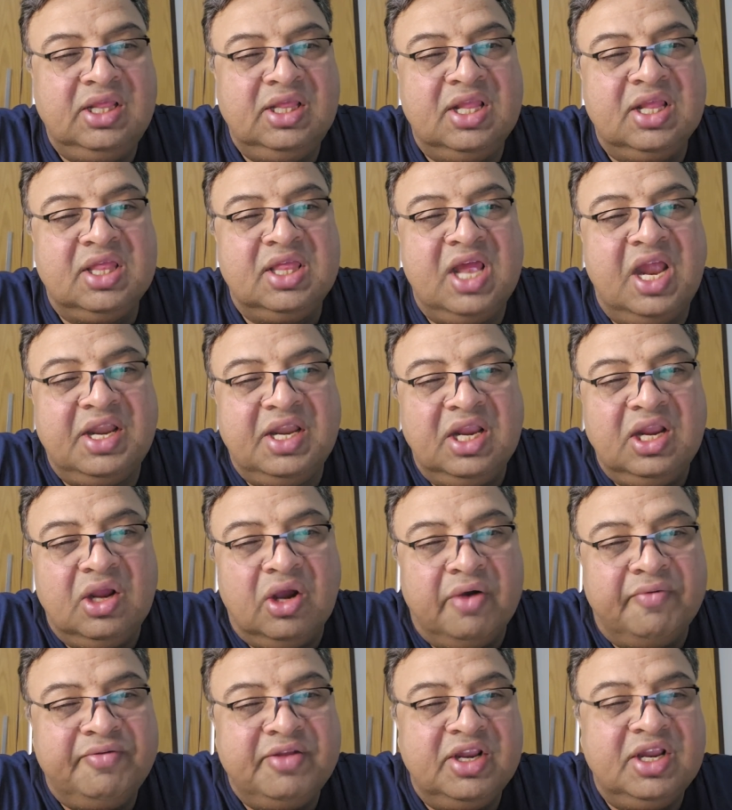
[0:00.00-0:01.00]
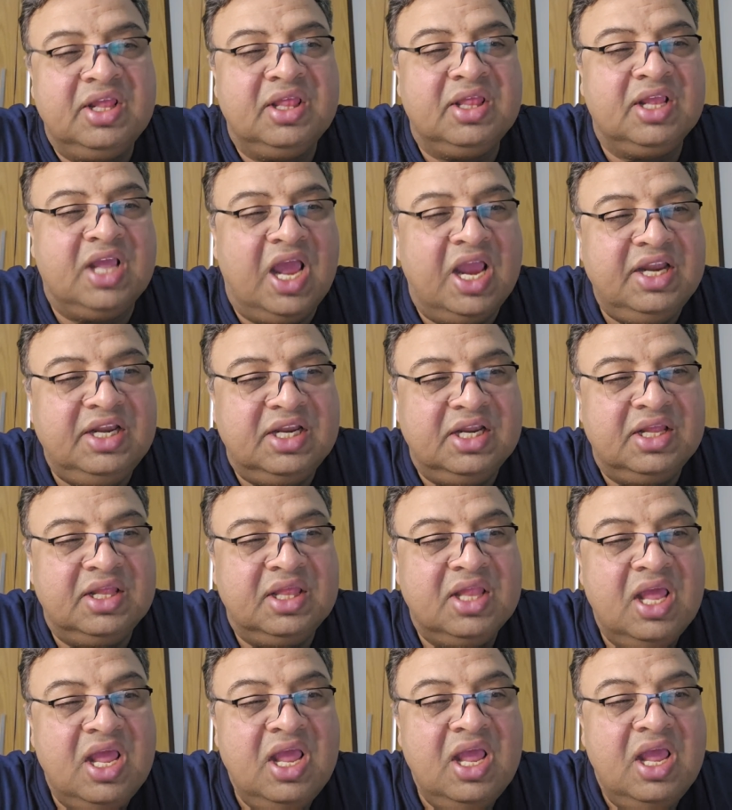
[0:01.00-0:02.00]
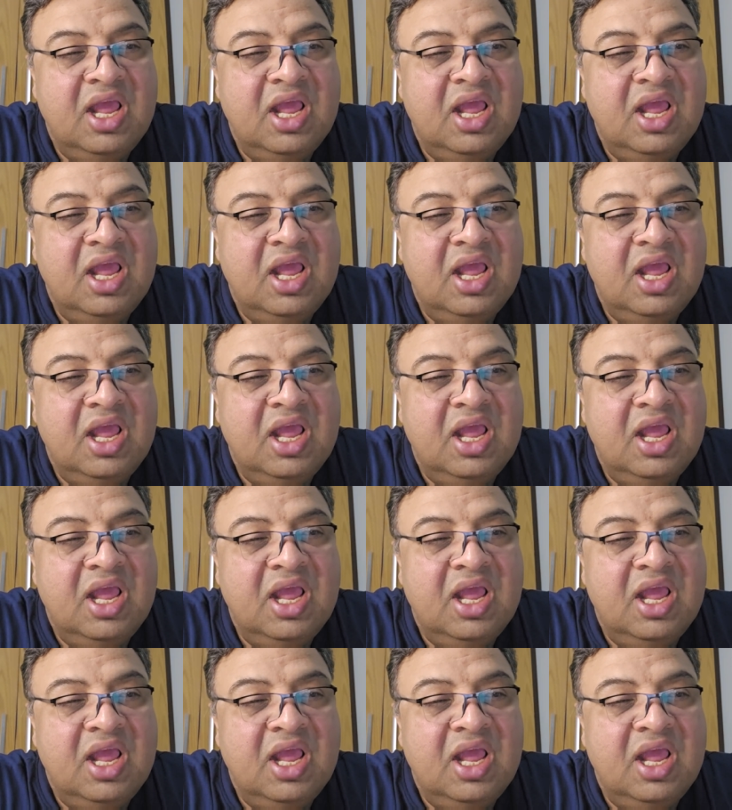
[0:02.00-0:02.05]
in the setting of the discitis